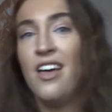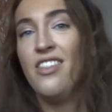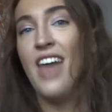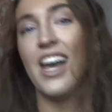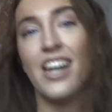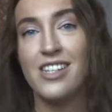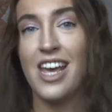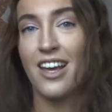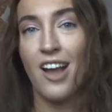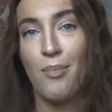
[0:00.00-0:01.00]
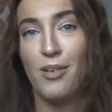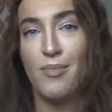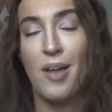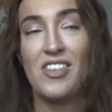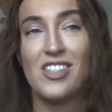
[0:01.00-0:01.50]
they're gonna take a couple of
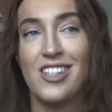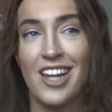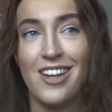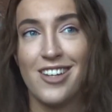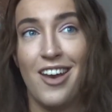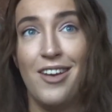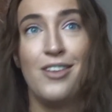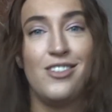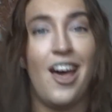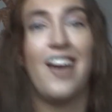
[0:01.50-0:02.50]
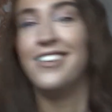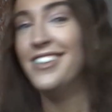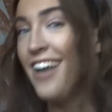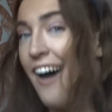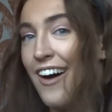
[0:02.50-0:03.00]
months to get done. So
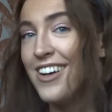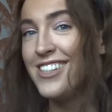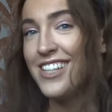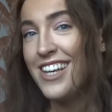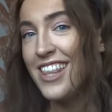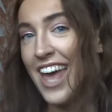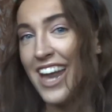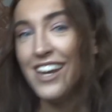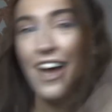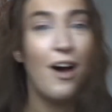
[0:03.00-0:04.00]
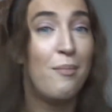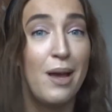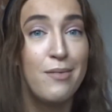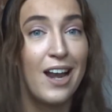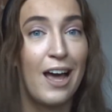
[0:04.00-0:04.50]
I'll see you then.
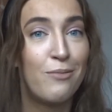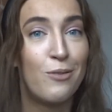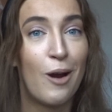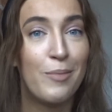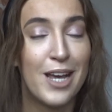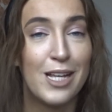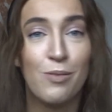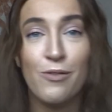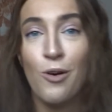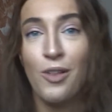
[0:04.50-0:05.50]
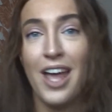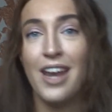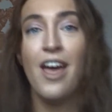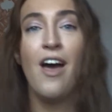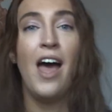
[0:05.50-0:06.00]
Maybe I'll have more updates before then.